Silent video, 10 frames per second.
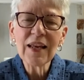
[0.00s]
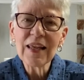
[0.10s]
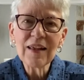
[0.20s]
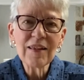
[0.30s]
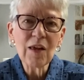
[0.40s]
it
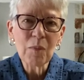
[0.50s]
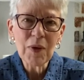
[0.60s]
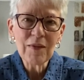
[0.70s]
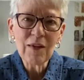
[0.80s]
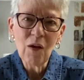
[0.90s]
easy on
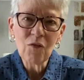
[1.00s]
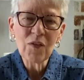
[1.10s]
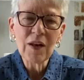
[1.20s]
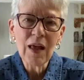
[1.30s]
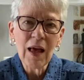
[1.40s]
myself
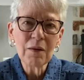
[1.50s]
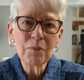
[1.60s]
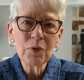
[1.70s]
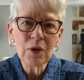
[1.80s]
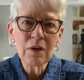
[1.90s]
and not
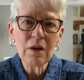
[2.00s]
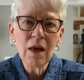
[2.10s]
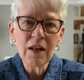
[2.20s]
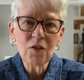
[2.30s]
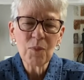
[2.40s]
put
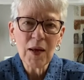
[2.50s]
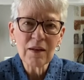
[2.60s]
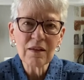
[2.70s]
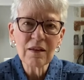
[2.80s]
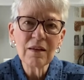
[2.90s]

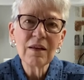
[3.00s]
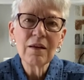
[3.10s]
unexpected